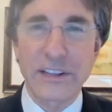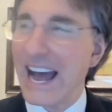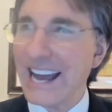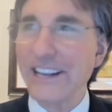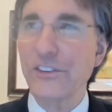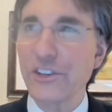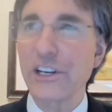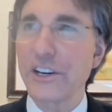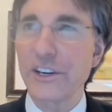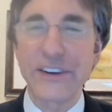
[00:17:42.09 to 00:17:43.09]
Highest
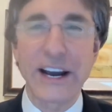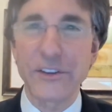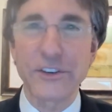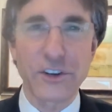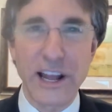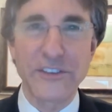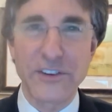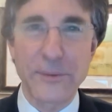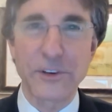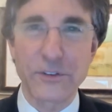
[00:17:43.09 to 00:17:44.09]
thing on your value that your
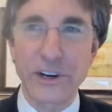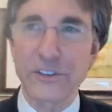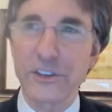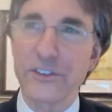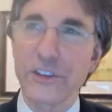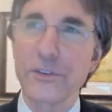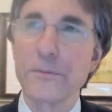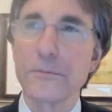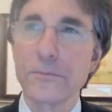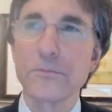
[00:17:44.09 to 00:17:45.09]
life demonstrates? She says,